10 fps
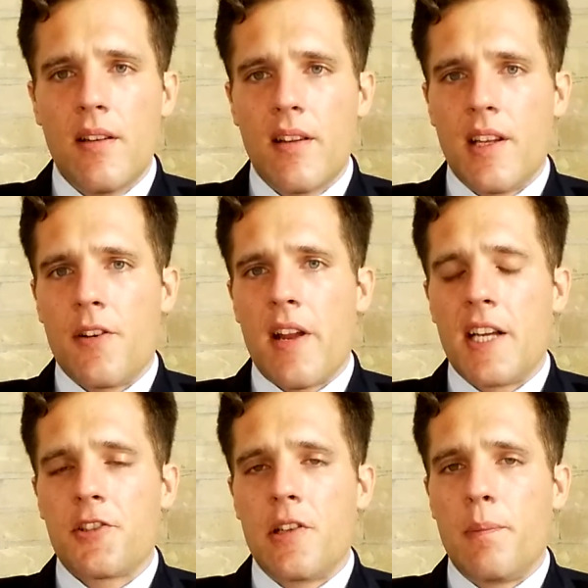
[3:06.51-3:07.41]
The
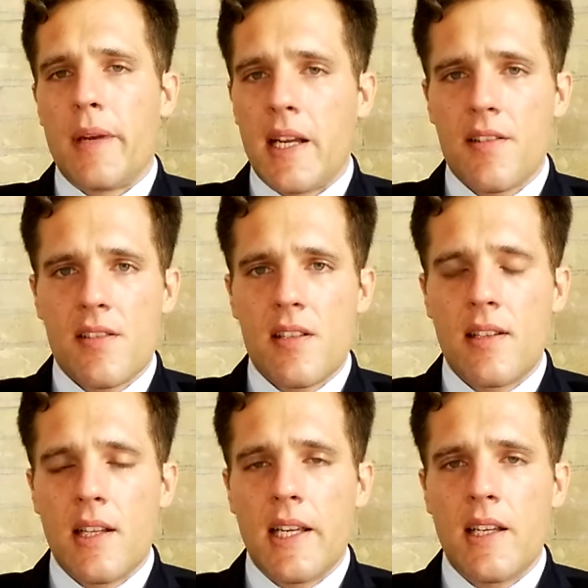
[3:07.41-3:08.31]
international bankers
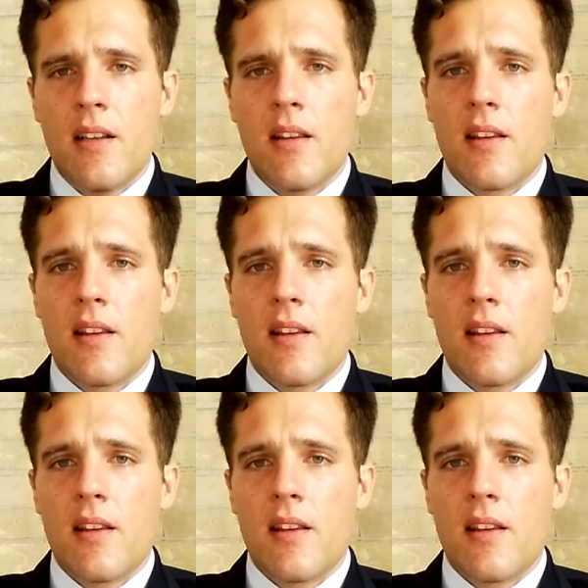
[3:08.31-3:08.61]
didn't like it.